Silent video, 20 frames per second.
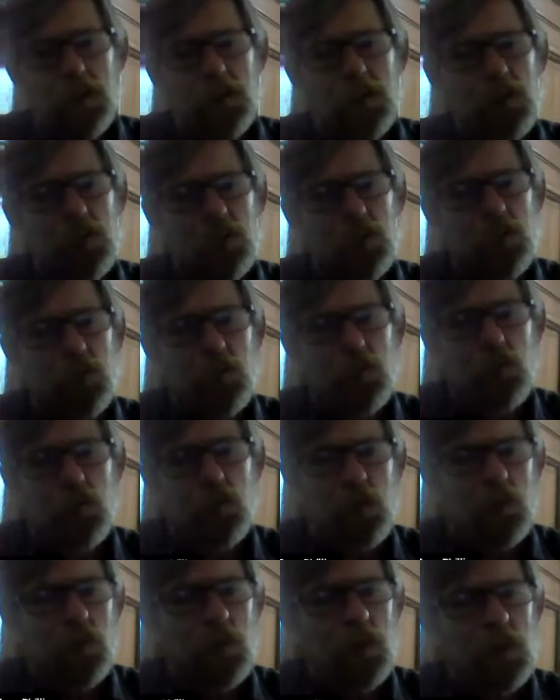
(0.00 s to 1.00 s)
you know, not
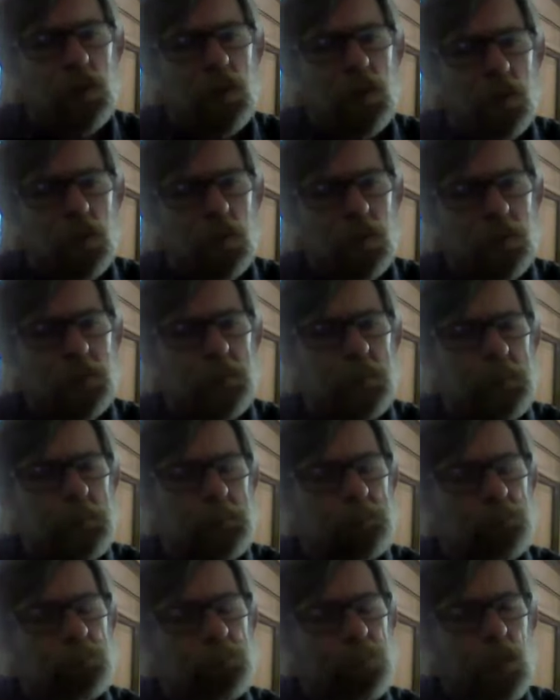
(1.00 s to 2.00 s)
necessarily.
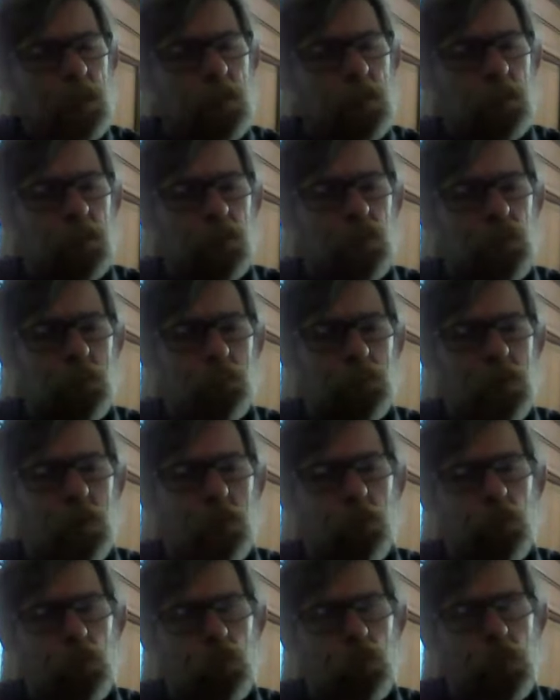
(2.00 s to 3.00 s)

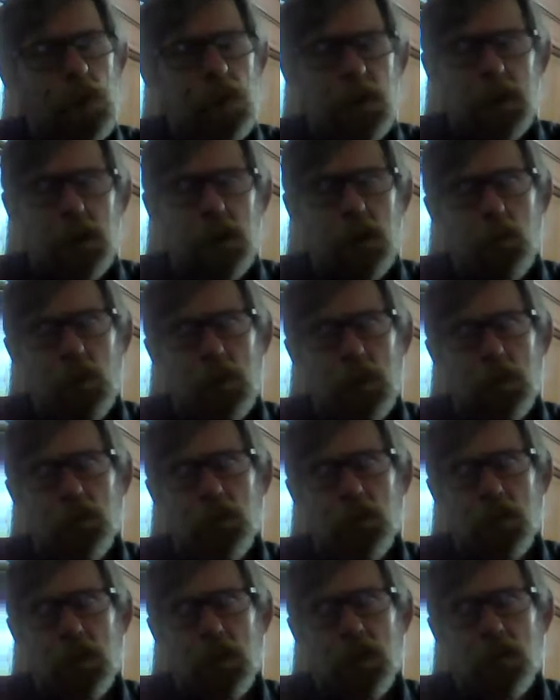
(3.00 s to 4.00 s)
Sometimes reading it when it's